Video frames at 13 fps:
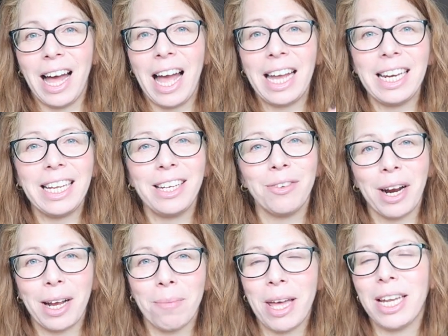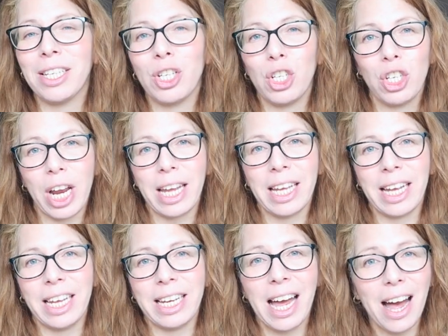highly recommend
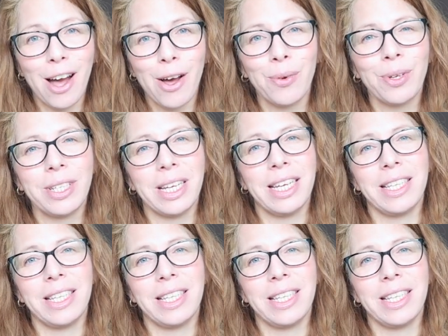checking it out.